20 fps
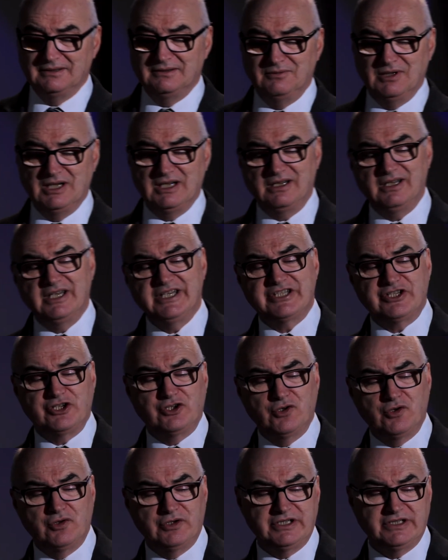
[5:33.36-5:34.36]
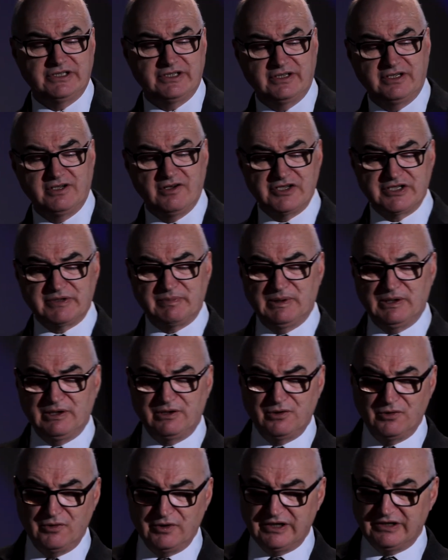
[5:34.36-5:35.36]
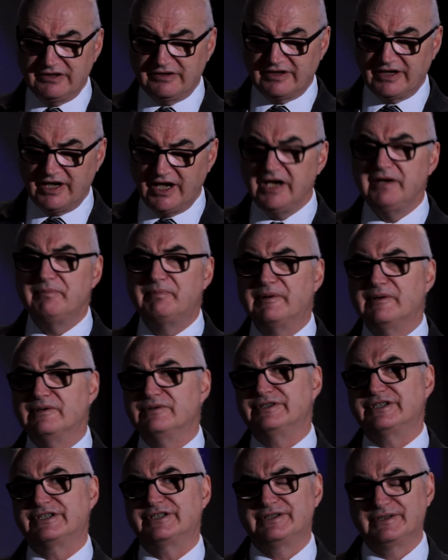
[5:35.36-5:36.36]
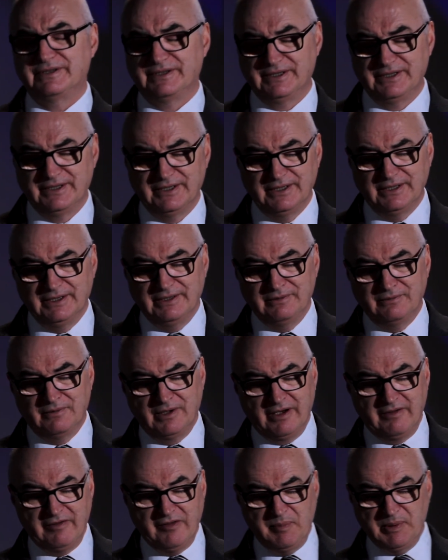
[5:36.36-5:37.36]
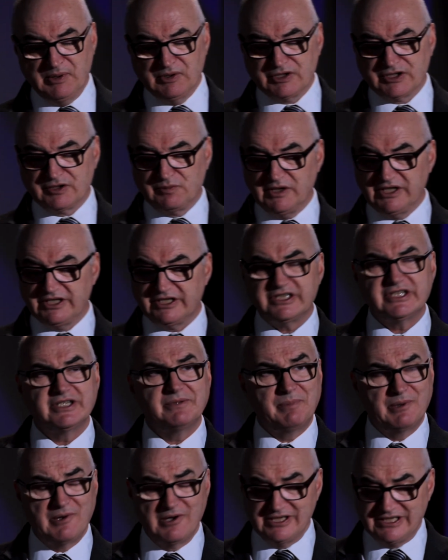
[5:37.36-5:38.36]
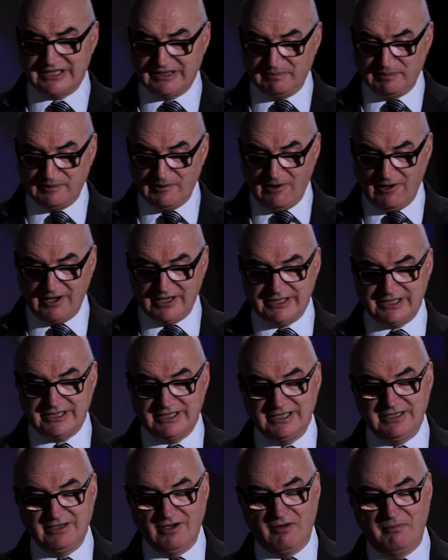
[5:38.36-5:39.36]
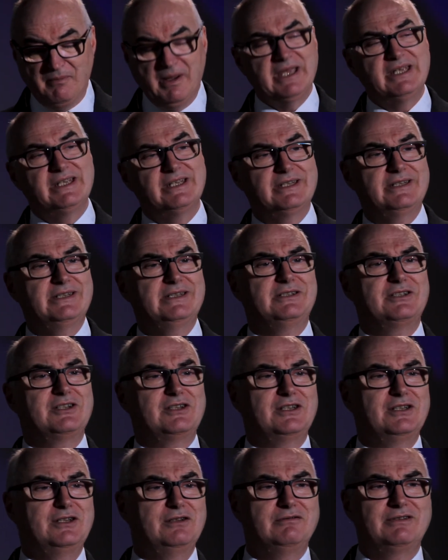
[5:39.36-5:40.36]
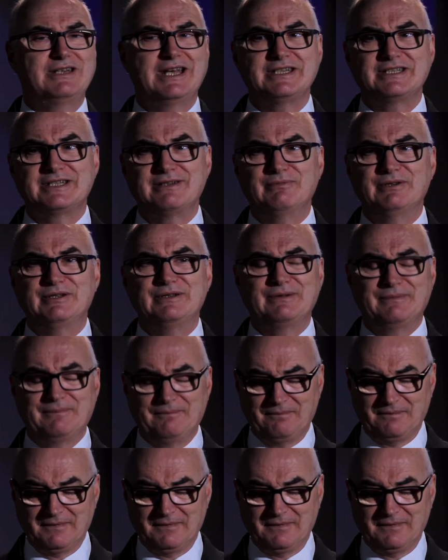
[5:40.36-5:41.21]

Well, at least according to the Gospel, according to the Hebrews, one of the books which, surprise, surprise, did not make it into the New Testament.